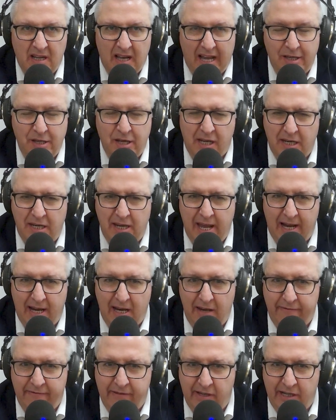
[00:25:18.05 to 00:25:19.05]
you could
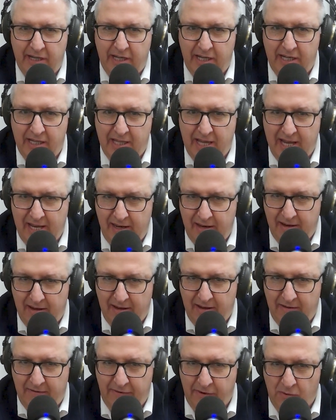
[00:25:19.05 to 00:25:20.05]
negatively gear that
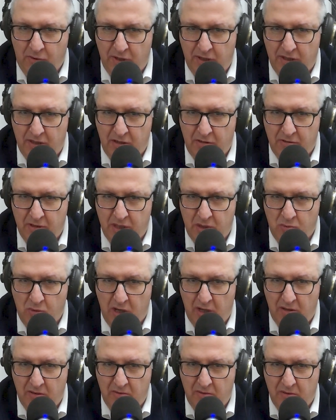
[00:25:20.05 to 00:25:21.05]
if you wanted to as
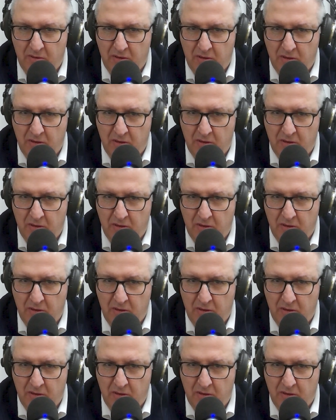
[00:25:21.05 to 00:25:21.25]
well,